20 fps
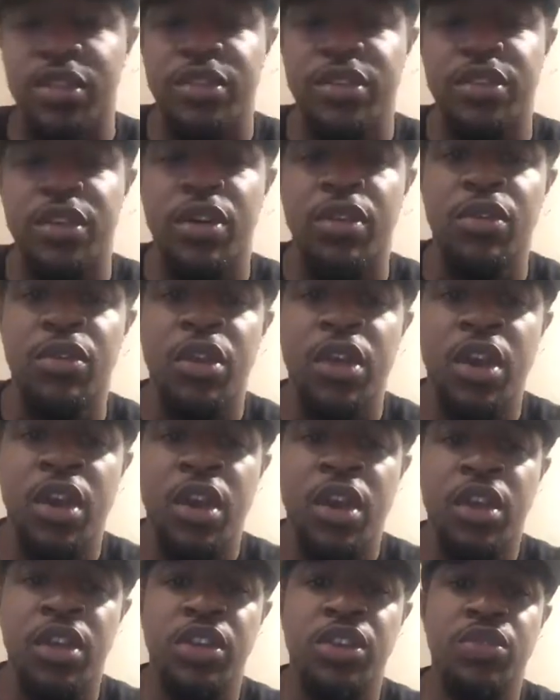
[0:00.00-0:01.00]
So
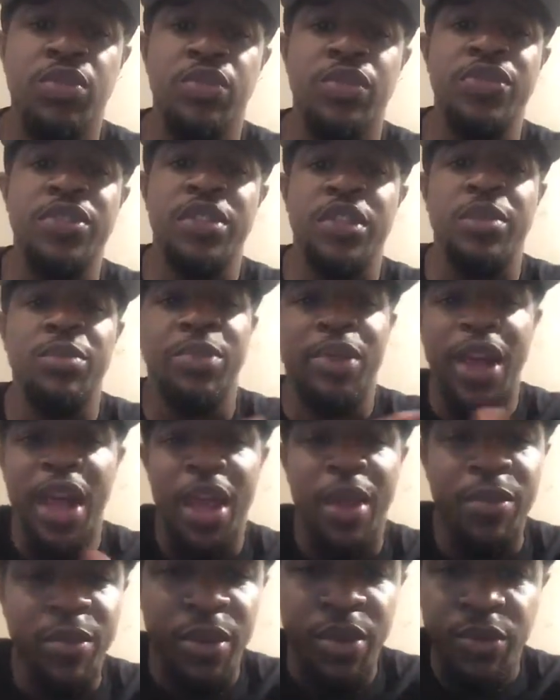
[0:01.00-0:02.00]
you will see
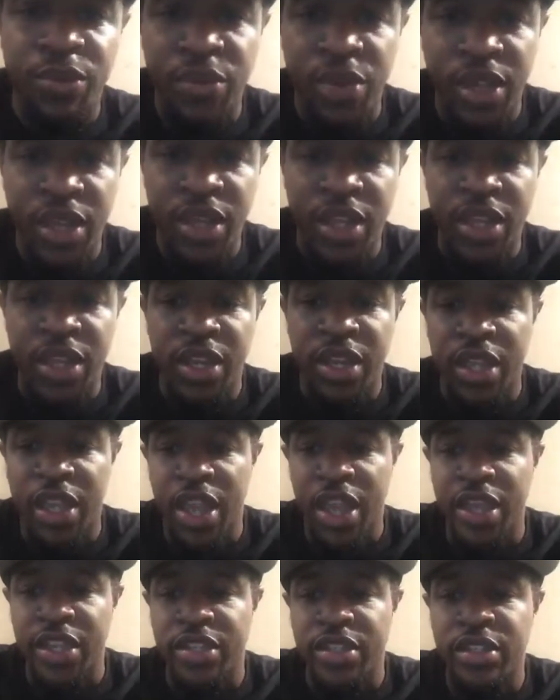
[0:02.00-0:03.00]
Black men reading and
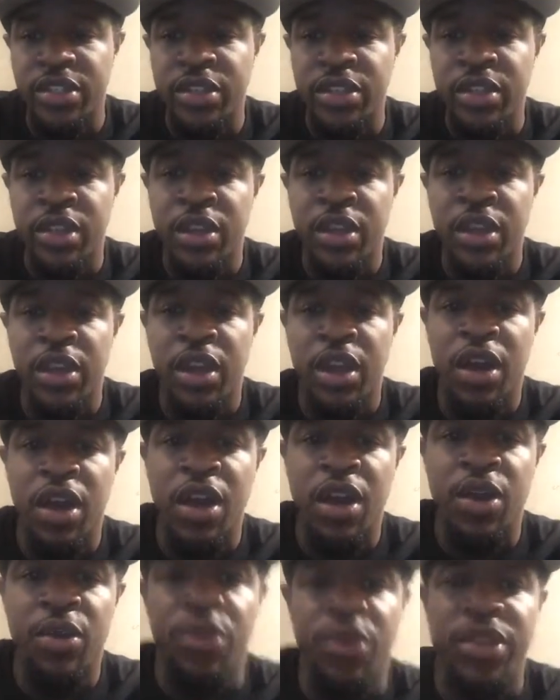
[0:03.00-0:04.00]
engaging
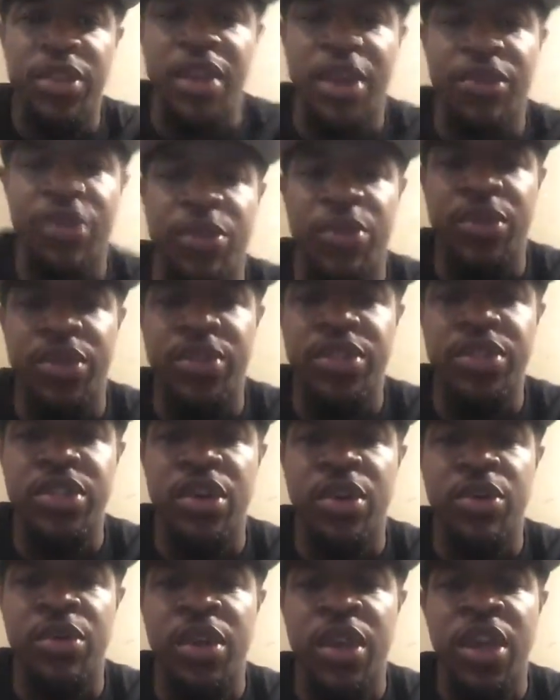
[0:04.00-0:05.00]
with everyone.
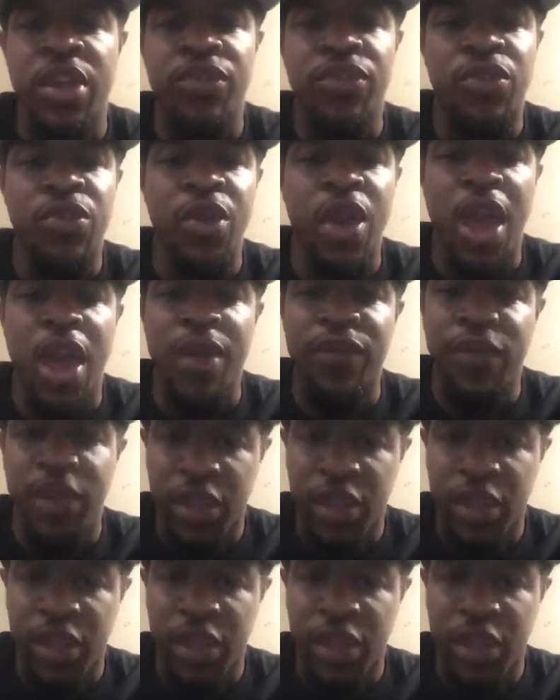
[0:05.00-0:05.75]
So if you have any